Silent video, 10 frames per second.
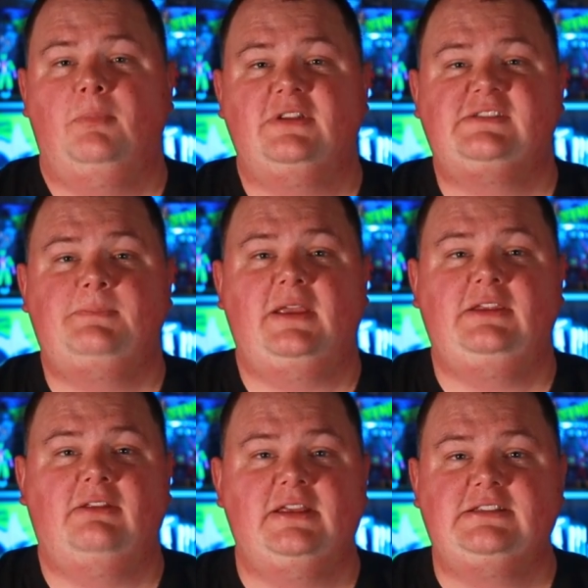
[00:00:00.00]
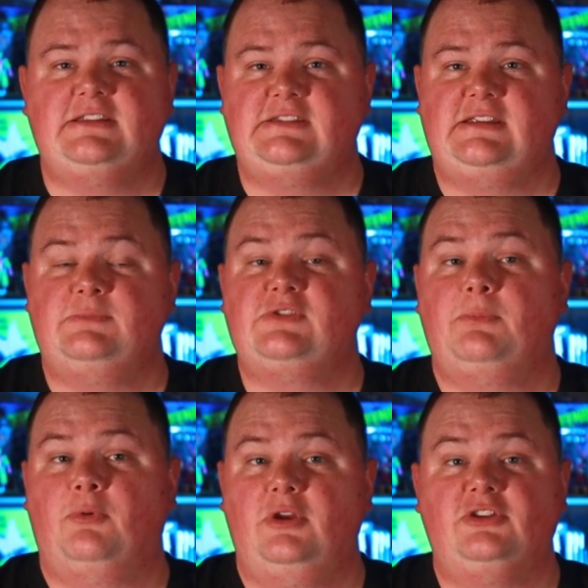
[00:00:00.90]
but speculation seems to
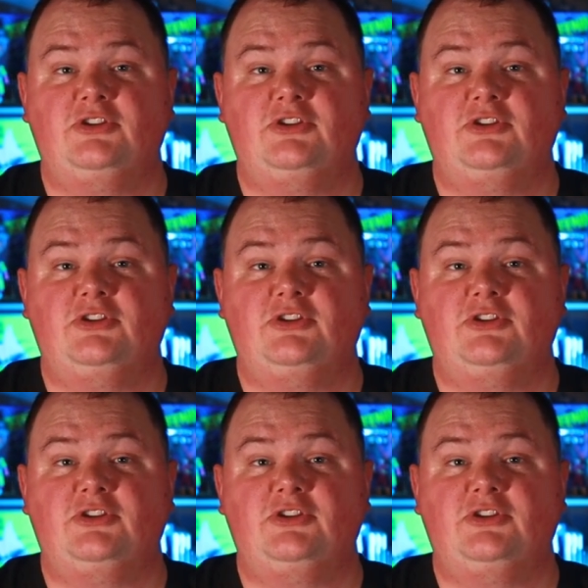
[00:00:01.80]
point